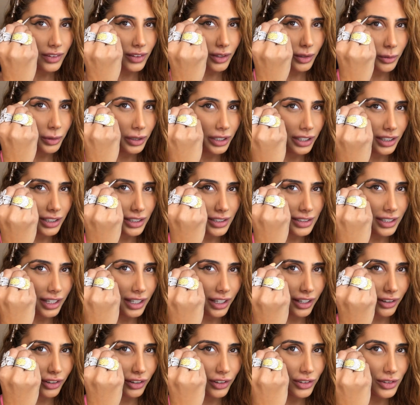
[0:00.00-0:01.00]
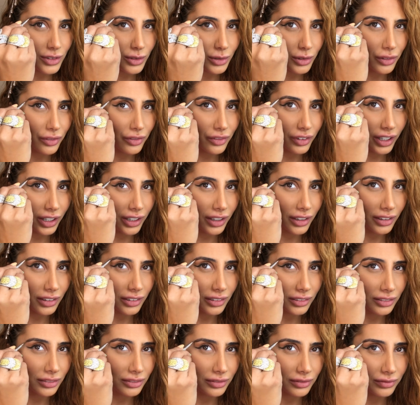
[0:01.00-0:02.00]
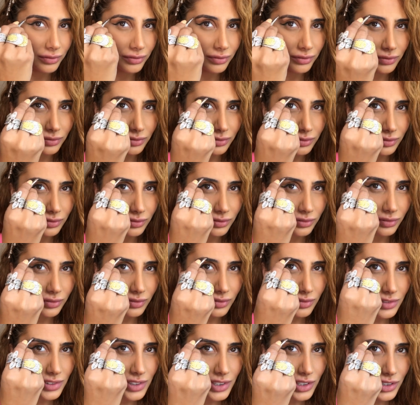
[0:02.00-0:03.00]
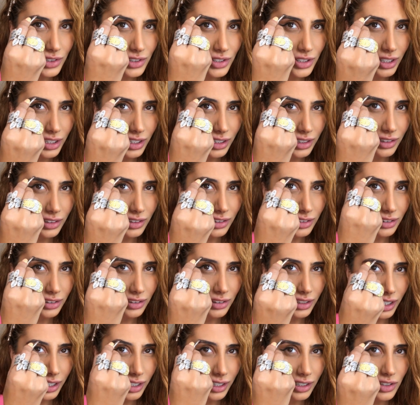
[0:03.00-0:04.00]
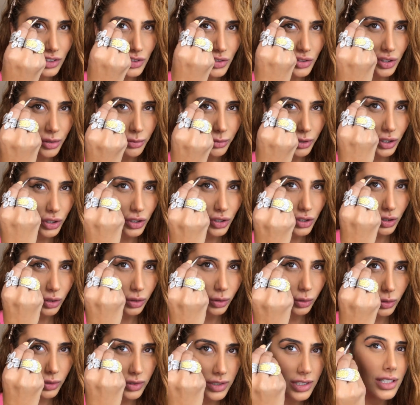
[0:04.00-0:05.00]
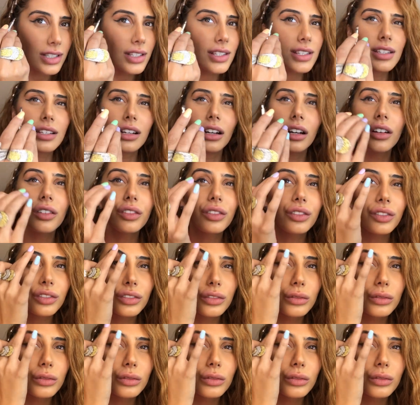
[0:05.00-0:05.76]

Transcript: So we need to take her to a vet so she can, they can trim her claws and stuff.